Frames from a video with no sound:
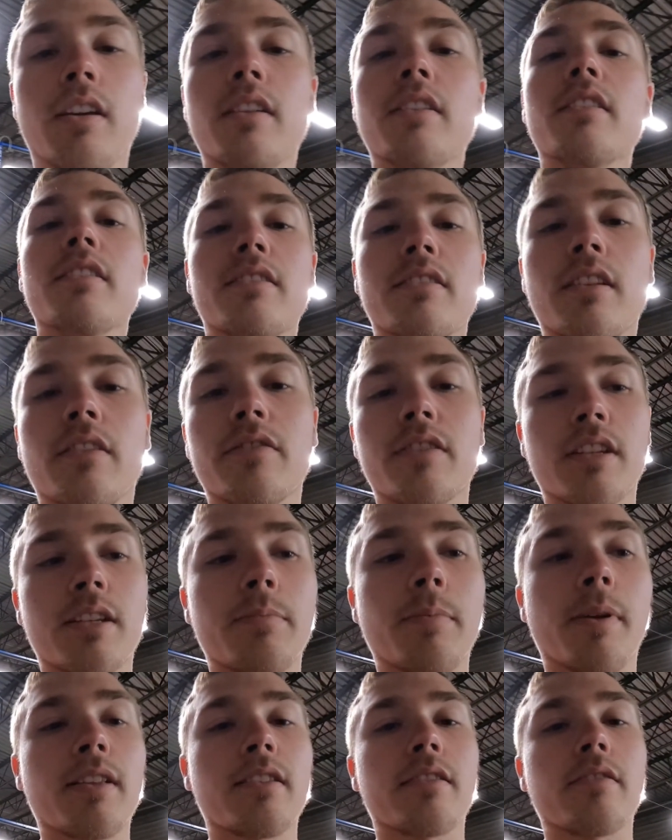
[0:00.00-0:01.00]
this stuff's
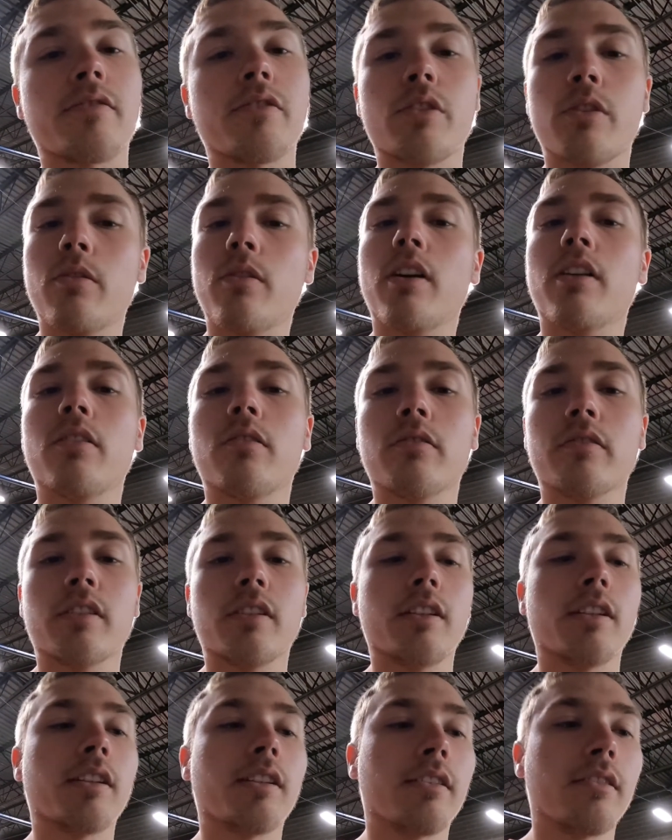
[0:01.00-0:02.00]
expensive, so I don't
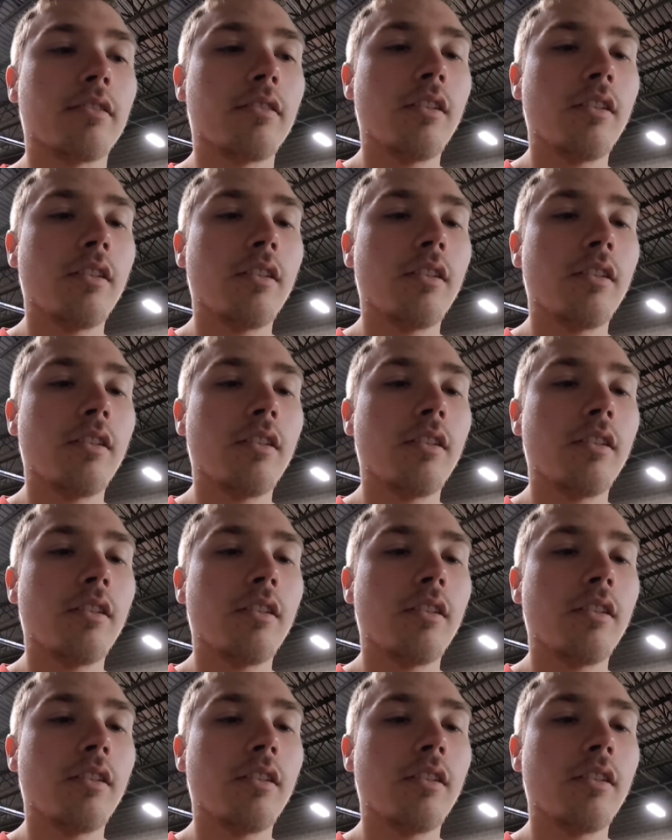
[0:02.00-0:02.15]
really